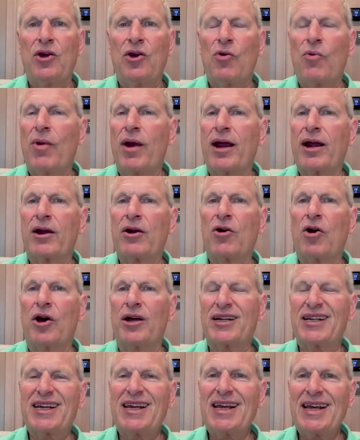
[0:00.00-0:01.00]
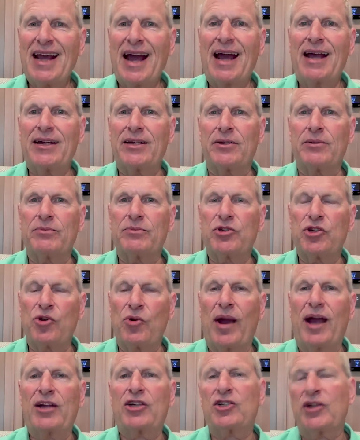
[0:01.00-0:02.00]
where on key items,
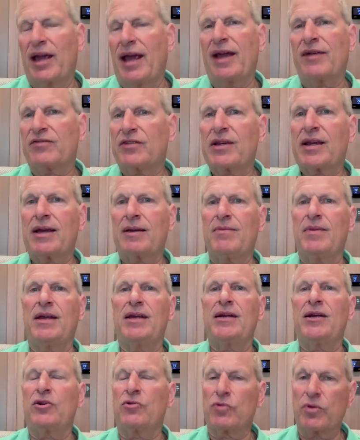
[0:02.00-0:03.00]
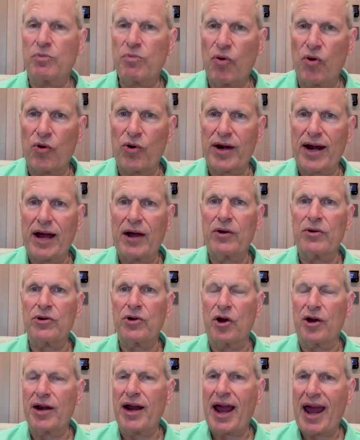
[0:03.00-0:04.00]
you actually have to come in and report out
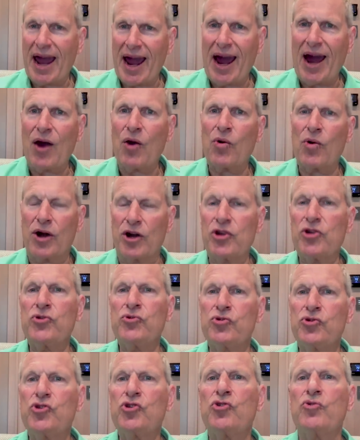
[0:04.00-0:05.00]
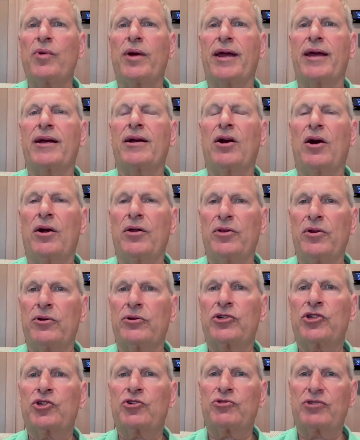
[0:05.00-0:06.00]
on how are you doing on
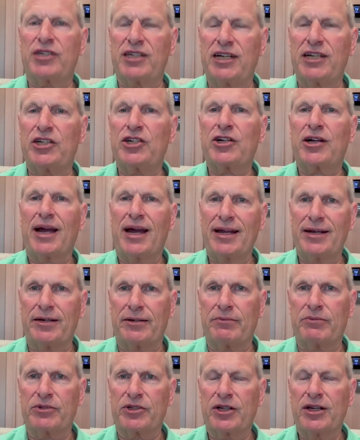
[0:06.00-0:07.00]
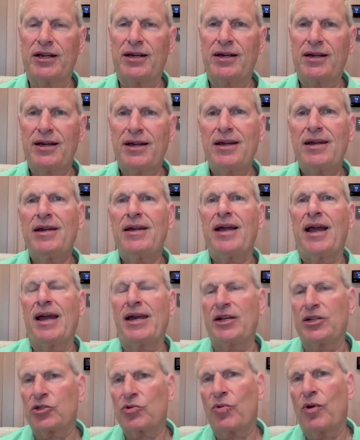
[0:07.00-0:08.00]
those strategic items.
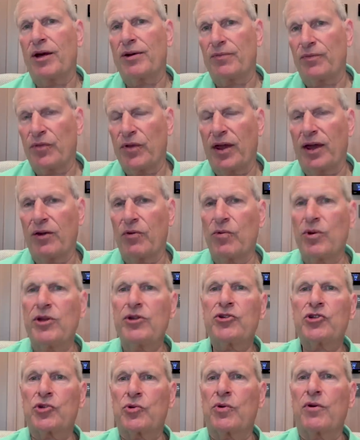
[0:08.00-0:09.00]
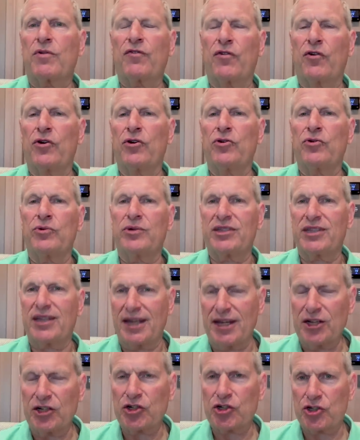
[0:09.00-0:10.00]
And it's what uh, we used to refer to as
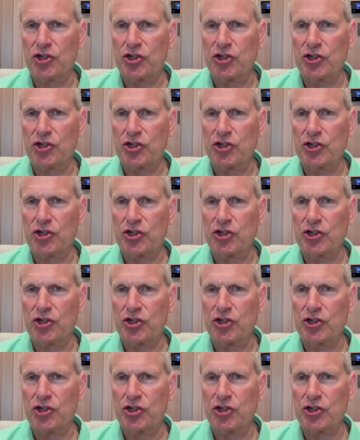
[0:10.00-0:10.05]
inch